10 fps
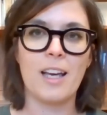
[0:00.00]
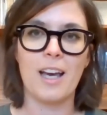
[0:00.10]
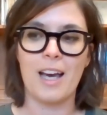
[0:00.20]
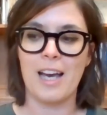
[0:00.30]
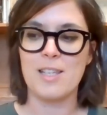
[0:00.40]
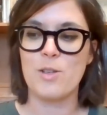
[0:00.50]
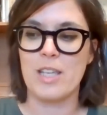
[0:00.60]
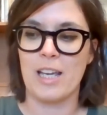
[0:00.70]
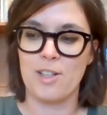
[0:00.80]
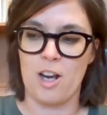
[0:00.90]
as you
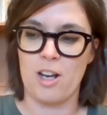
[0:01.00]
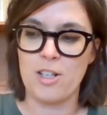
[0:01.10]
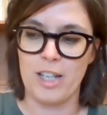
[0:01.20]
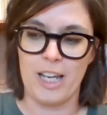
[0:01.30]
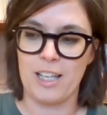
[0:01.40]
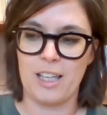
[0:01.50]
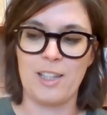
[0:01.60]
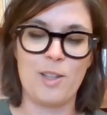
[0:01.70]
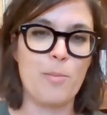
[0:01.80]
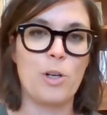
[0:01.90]
said, Josh,
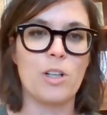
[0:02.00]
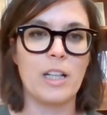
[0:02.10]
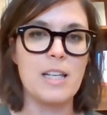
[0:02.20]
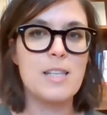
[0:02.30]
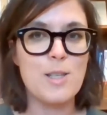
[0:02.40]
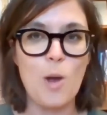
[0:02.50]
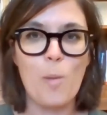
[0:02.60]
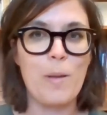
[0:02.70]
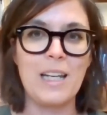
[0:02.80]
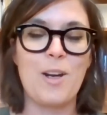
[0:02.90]
in the book, so
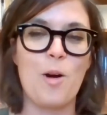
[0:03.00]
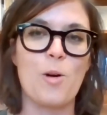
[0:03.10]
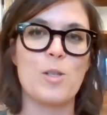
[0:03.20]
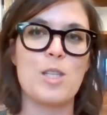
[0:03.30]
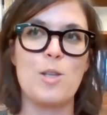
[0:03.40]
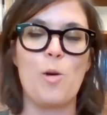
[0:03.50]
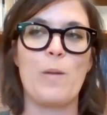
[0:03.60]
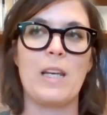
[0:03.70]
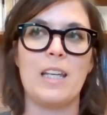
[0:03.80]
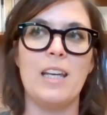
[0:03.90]
many notes,
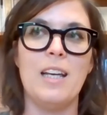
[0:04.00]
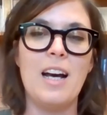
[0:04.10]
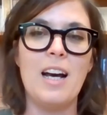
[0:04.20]
so many,